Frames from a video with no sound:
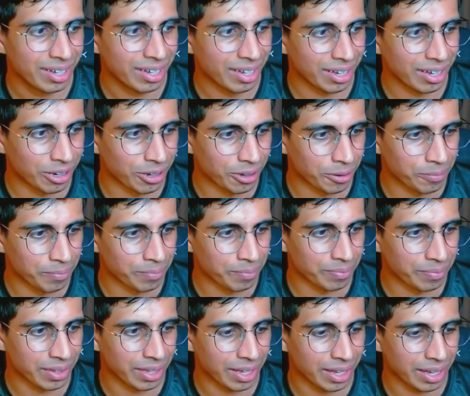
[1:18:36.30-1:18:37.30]

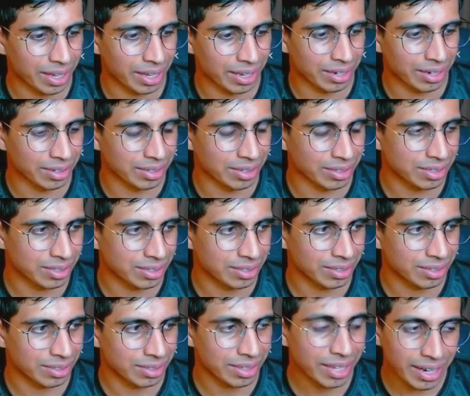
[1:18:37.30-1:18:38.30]
Um, and
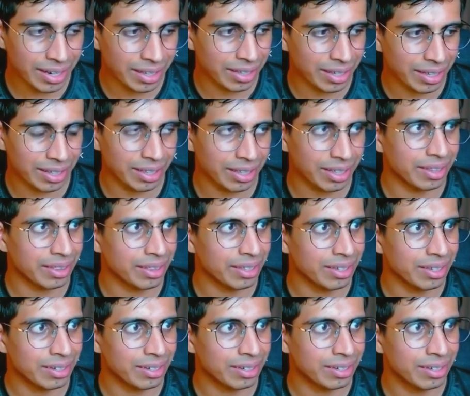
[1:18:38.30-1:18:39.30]
yeah, I, I
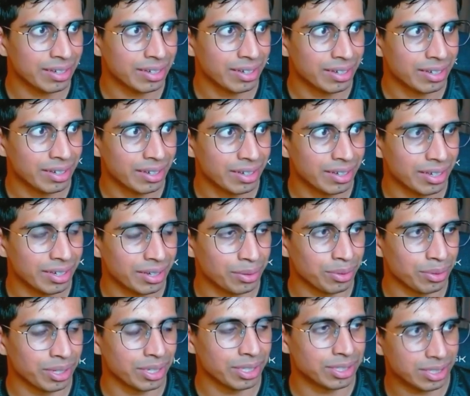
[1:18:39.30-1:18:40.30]
think it,
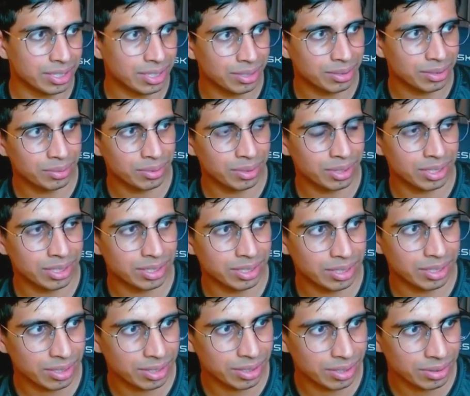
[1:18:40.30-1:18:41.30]
it's a it's
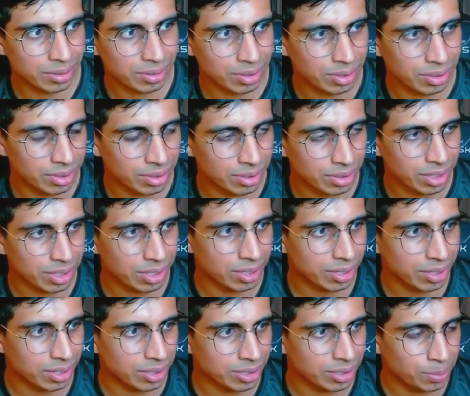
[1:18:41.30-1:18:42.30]
a
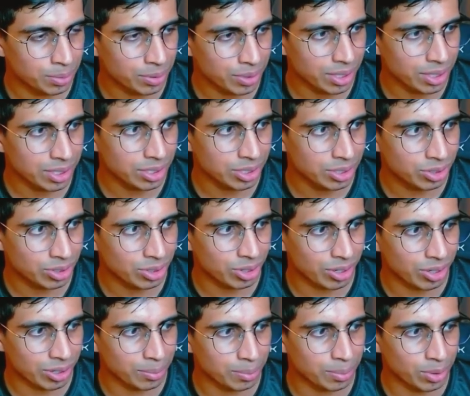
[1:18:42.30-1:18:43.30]
it's a pretty
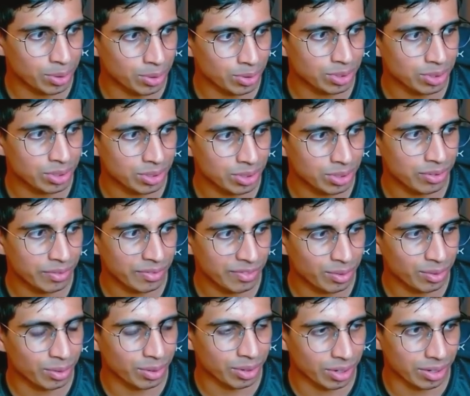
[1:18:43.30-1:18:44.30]
strong approach
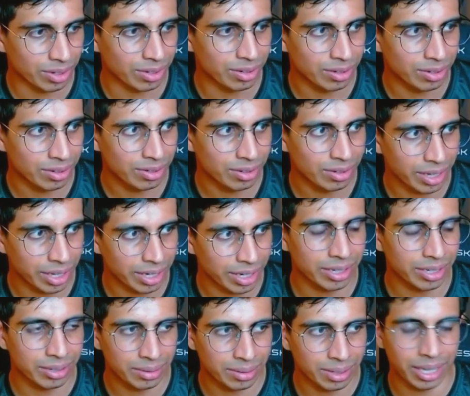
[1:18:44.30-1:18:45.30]
for
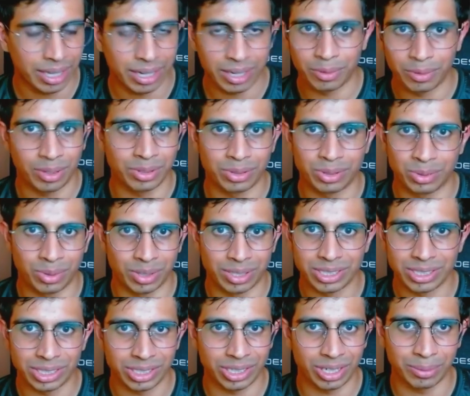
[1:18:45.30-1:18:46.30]
any anyone who
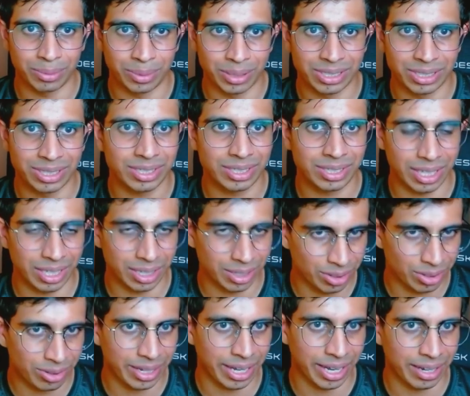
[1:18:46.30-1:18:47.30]
wants to start a business. Like
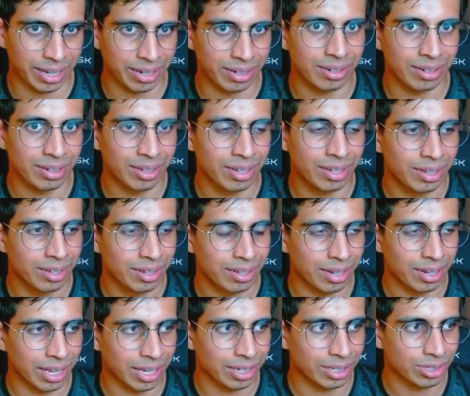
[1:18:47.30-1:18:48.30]
you can
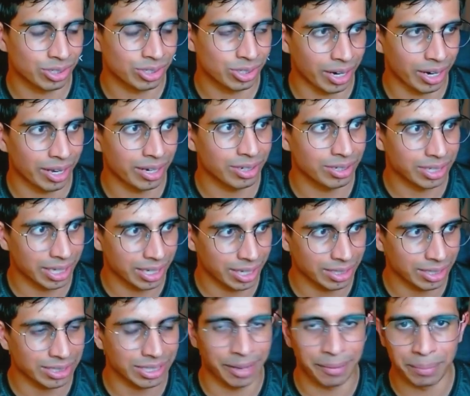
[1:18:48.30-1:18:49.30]
like try to take
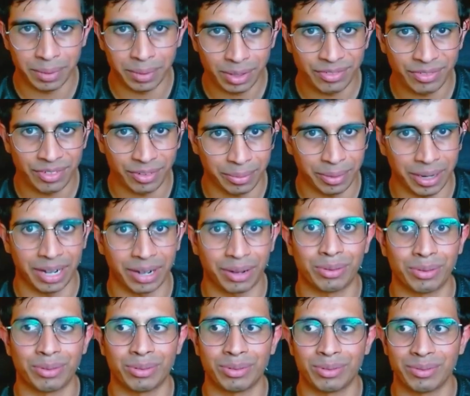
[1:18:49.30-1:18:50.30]
example from
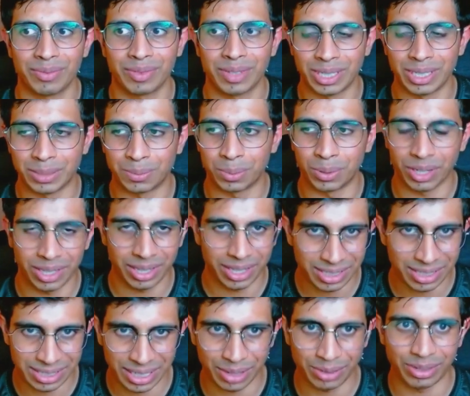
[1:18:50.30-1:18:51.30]
how he's putting
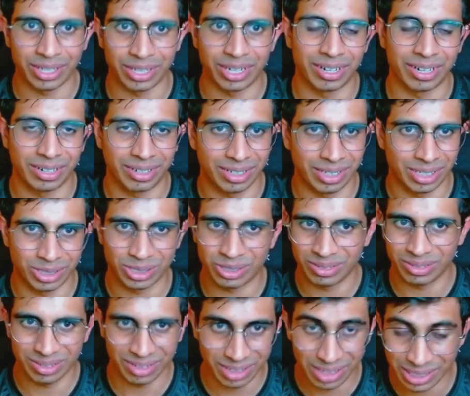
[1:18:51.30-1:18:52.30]
things out there. He's
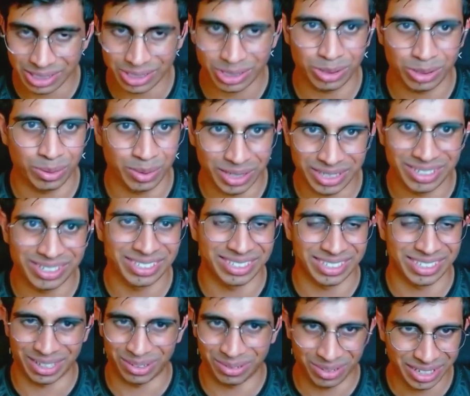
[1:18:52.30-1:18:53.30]
his Twitter is
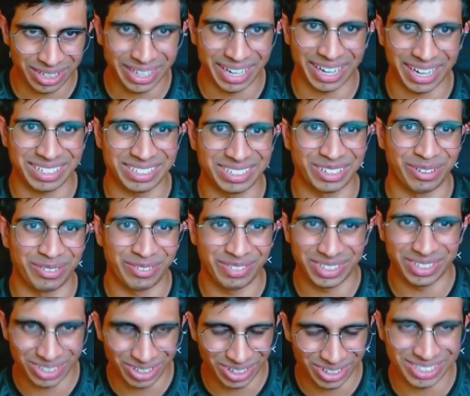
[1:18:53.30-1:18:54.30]
like really active.
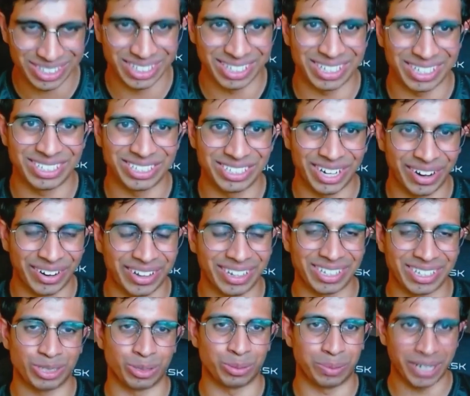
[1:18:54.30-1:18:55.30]
He's constantly sharing
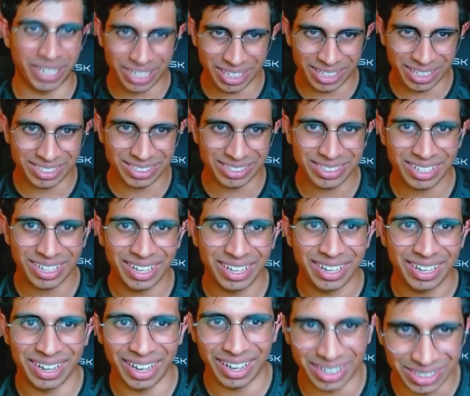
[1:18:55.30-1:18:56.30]
his opinions
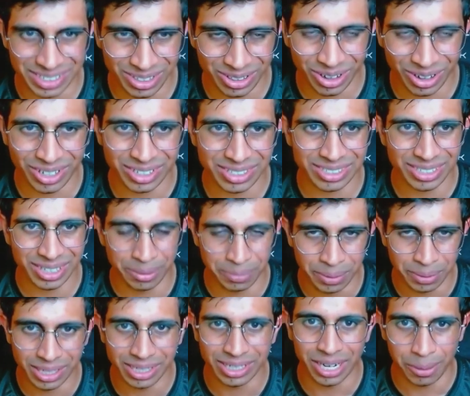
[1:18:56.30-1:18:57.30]
and his thoughts and
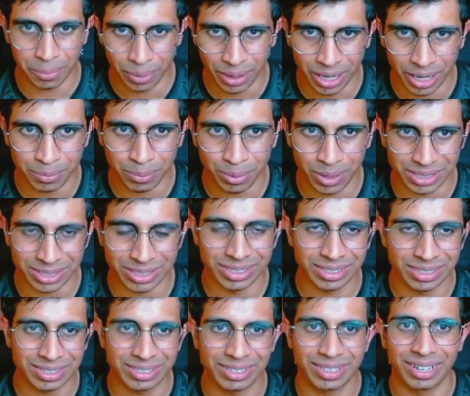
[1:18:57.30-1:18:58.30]
building that brand
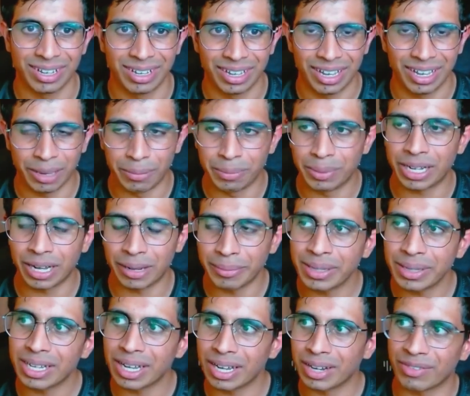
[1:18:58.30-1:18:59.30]
presence and
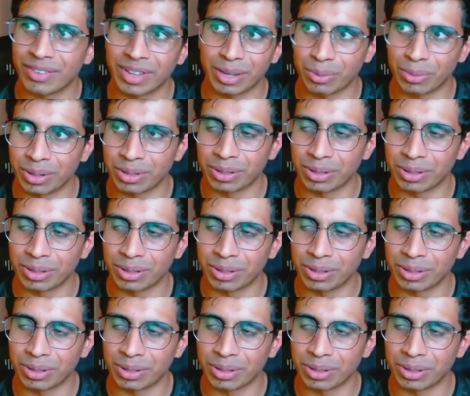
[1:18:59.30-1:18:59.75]
becoming kind of like one of the